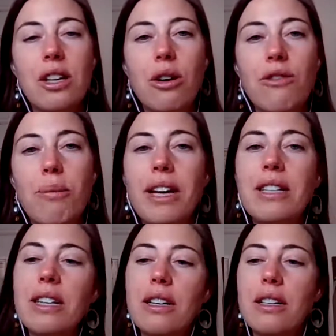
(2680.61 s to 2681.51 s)
So for
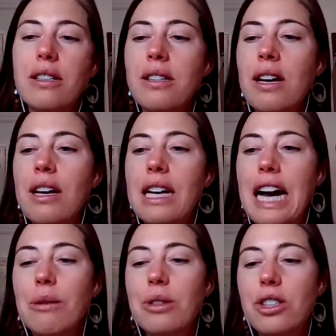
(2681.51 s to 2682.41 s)
my dinners,
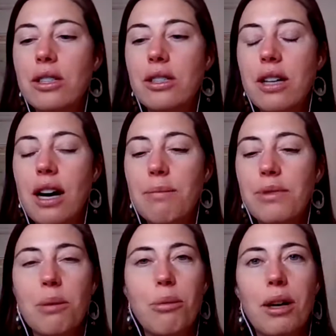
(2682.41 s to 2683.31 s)
I would just
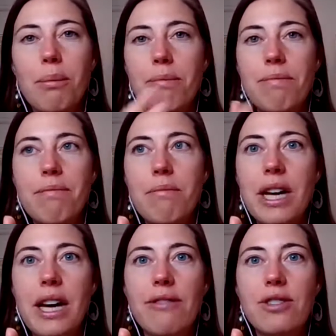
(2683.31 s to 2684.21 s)
stop somewhere
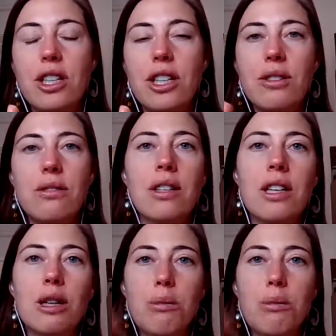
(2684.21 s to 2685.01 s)
mid afternoon,